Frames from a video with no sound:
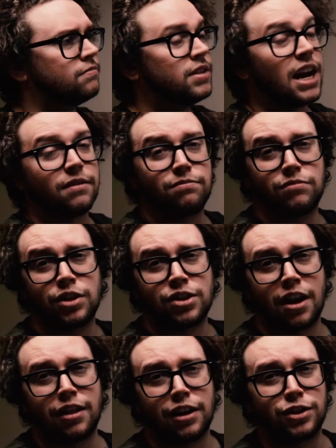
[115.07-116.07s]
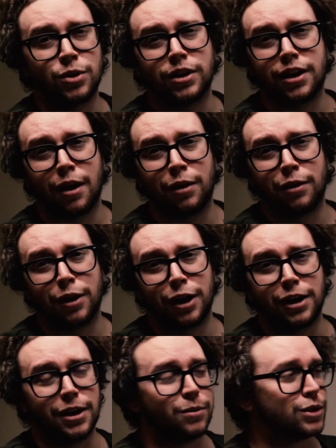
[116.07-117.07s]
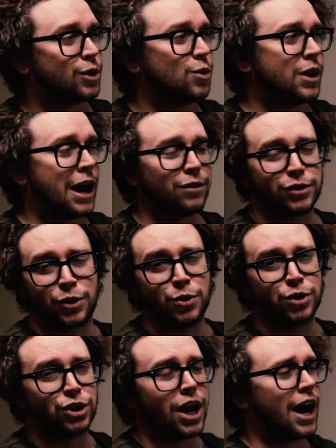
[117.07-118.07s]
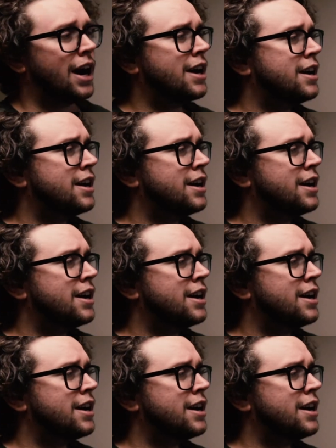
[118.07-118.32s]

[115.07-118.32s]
Yeah, there's not a lot to it other than it was a cool house, a cool shot.